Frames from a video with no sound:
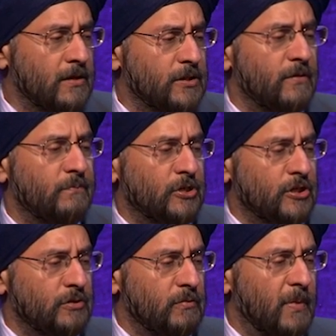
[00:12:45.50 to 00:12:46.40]
So
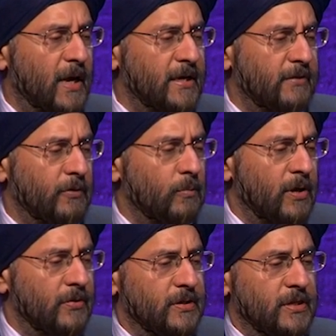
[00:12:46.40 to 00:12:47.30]
just to remind
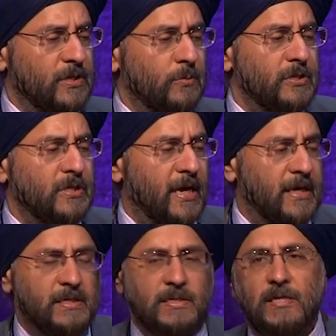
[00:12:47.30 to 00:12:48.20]
everyone that this was
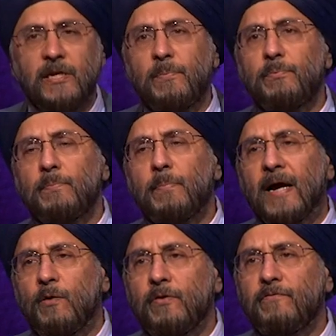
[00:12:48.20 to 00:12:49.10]
a study
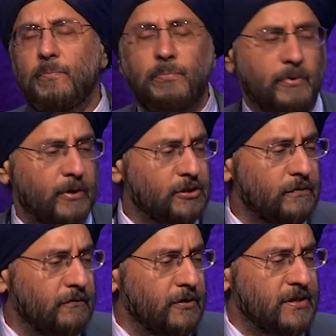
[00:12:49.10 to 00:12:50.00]
powered for
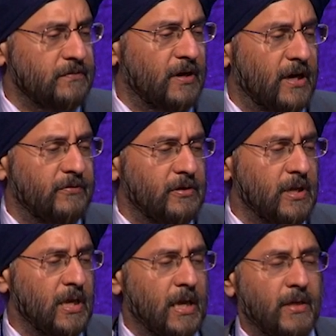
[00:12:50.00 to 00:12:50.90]
progression-free
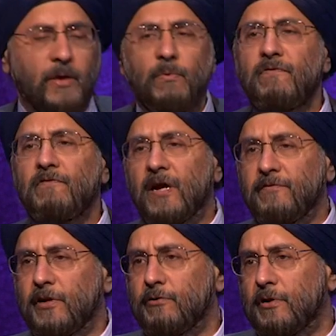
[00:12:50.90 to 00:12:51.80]
survival. There were
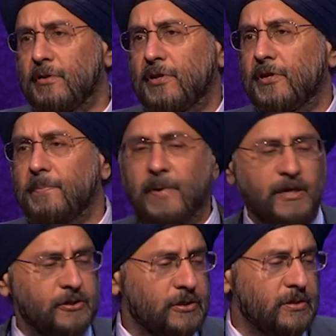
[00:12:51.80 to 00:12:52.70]
530
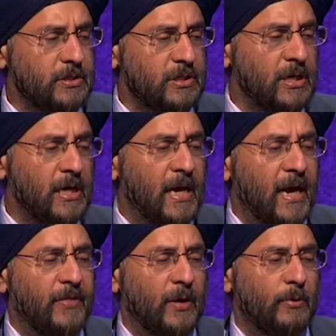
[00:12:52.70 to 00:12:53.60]
patients.
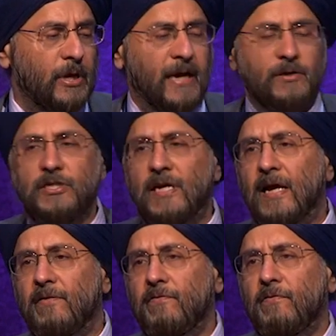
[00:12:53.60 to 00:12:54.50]
And they were allowed to
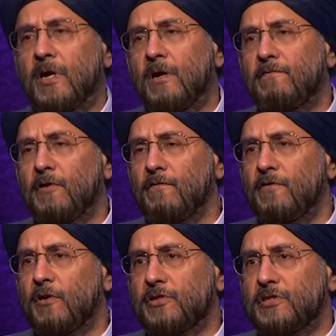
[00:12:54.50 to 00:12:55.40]
have
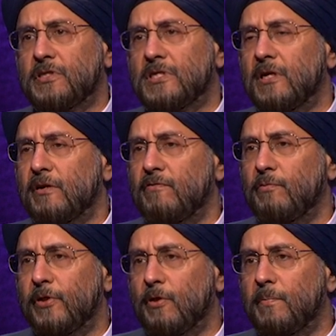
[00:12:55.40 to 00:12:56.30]
Folfox to start
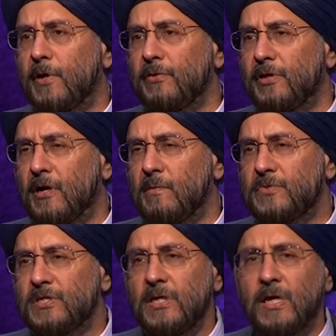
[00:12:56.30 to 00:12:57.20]
off with on both
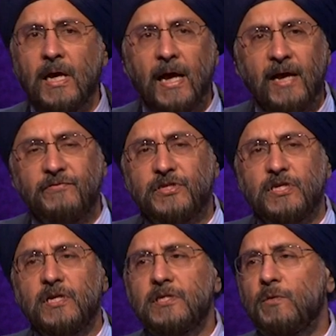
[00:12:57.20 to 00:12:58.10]
arms, have
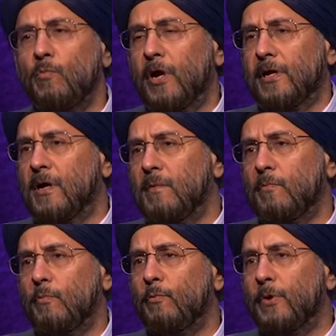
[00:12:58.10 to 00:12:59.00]
SIRT in one
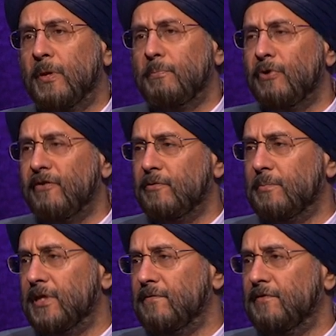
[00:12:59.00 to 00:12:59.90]
arm, in
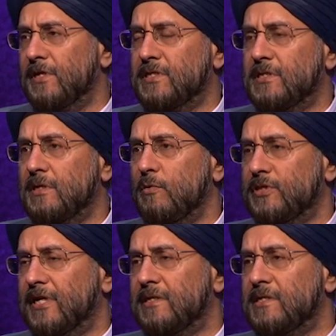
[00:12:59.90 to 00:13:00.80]
preferably the 1st
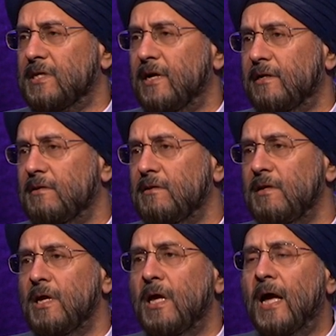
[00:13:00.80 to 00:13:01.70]
or 2nd cycle,
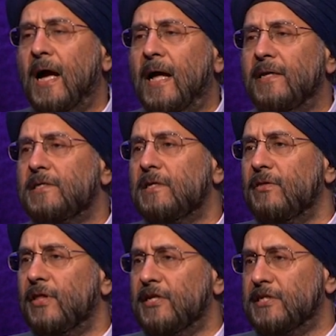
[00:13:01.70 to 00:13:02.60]
and
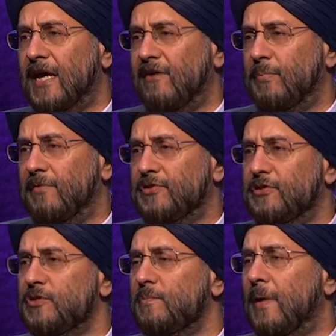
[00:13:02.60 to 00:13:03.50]
then to have
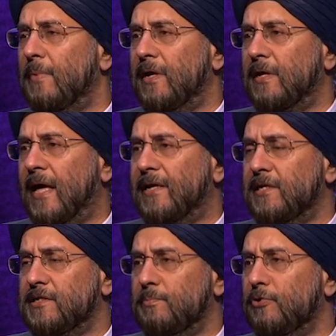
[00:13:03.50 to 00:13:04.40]
bevacizumab added as a